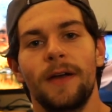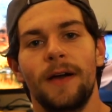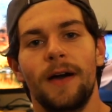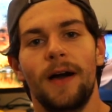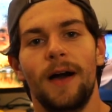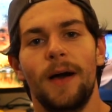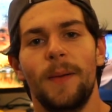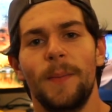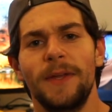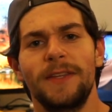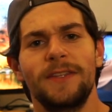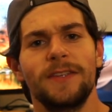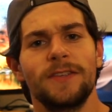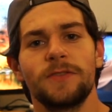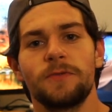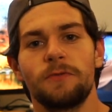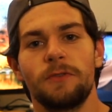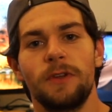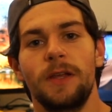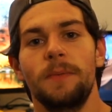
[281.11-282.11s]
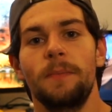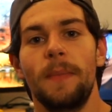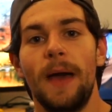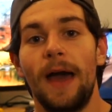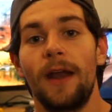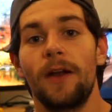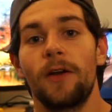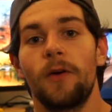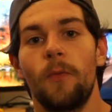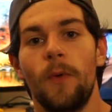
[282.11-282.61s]
It doesn't really
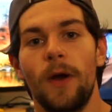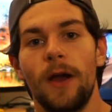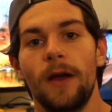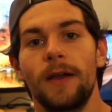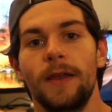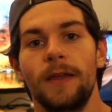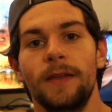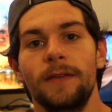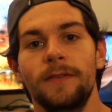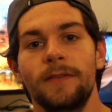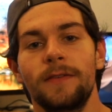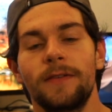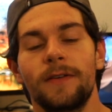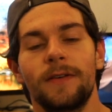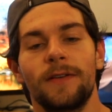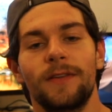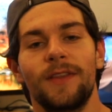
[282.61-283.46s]
matter where it is.